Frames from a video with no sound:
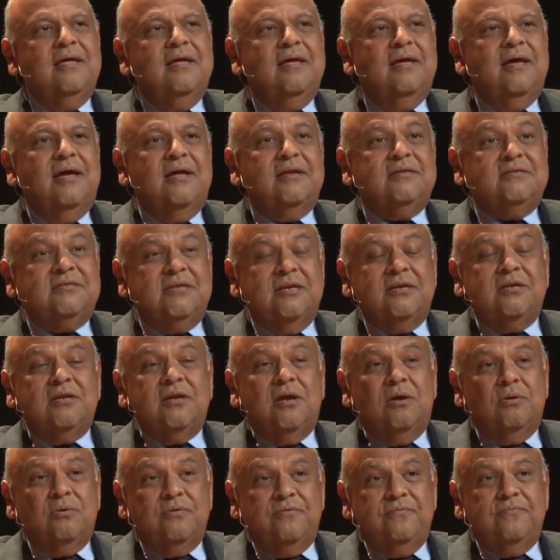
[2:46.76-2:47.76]
And set
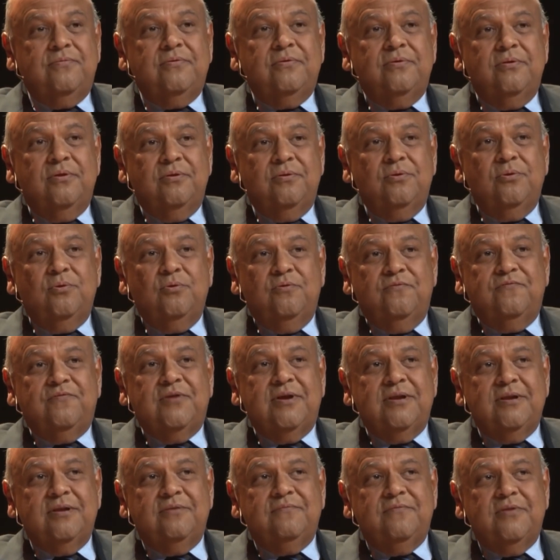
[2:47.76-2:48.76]
out, you'll
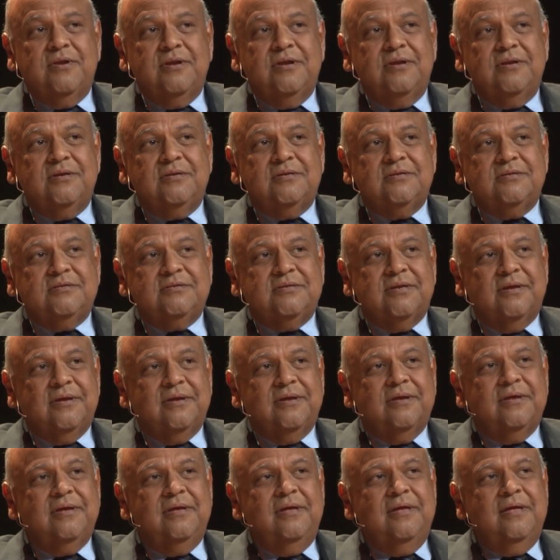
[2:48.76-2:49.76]
find it very
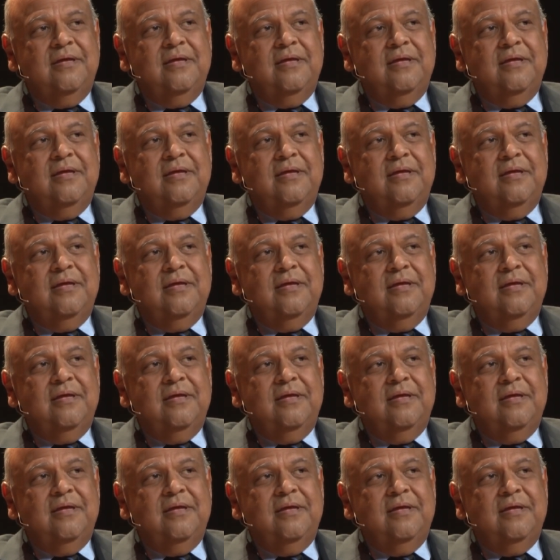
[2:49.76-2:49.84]
interesting,